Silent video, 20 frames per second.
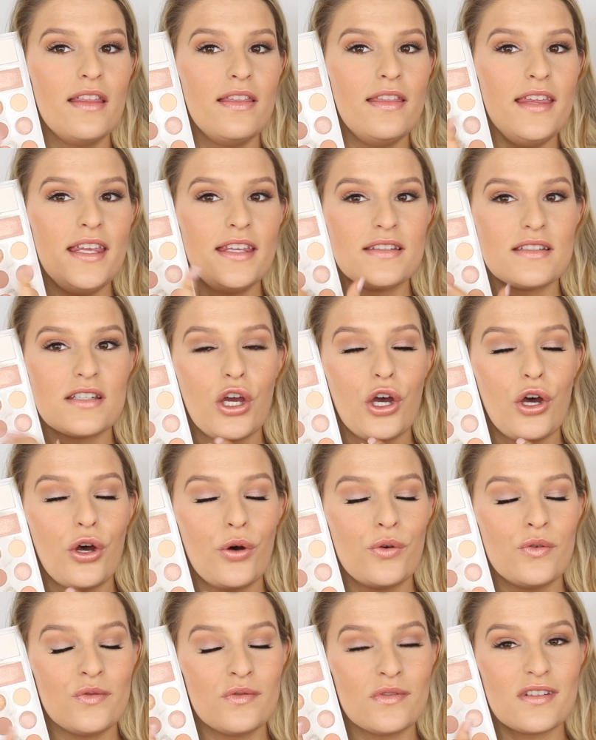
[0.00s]
these
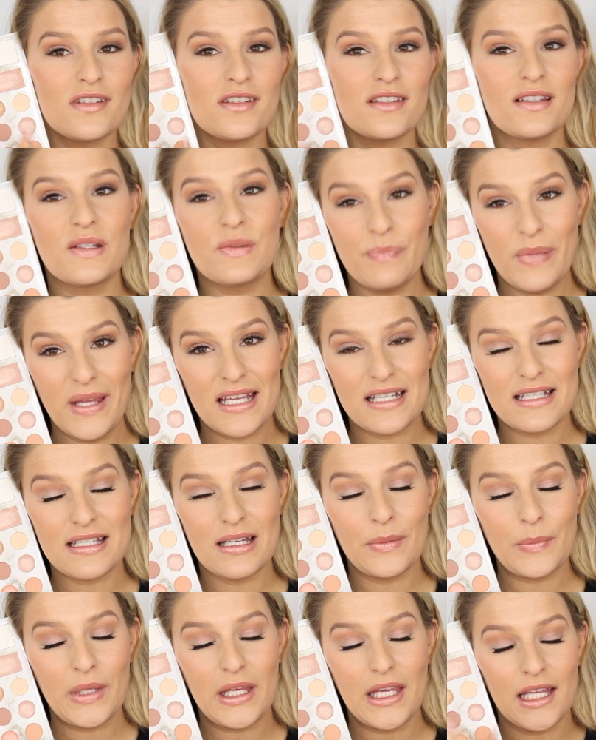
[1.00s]
tones speak
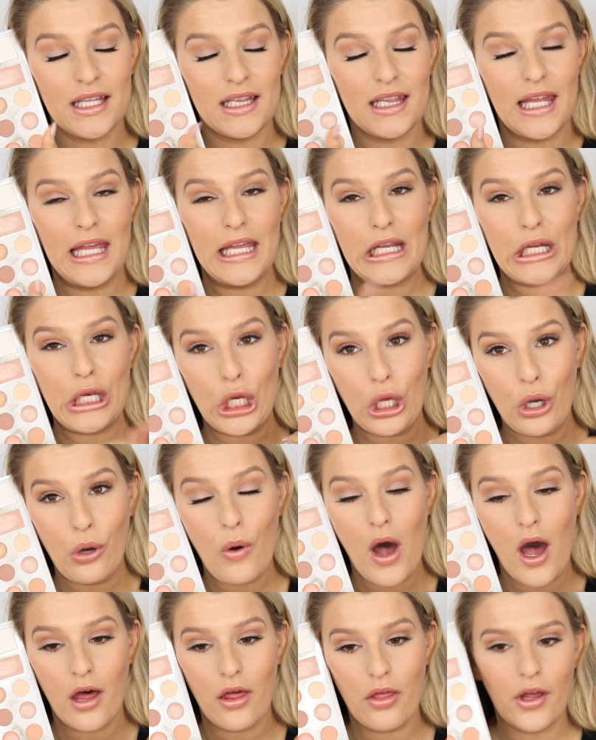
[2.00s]
to me like
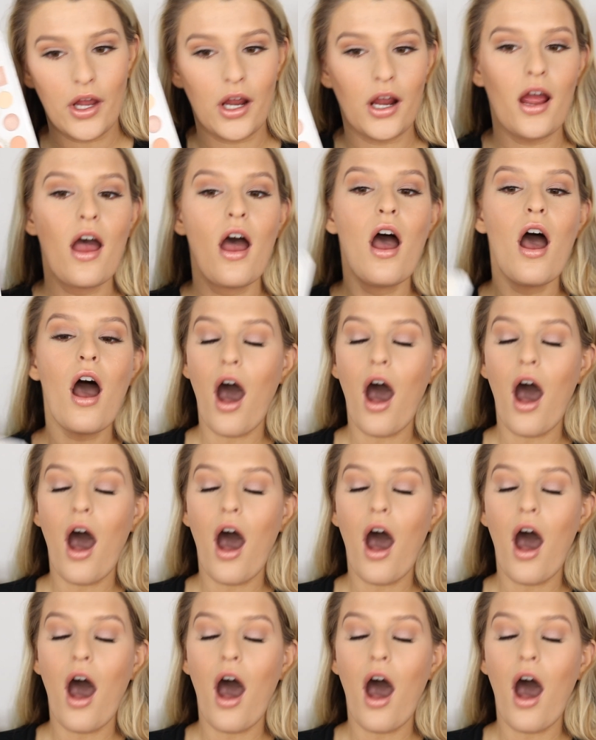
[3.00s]
no other.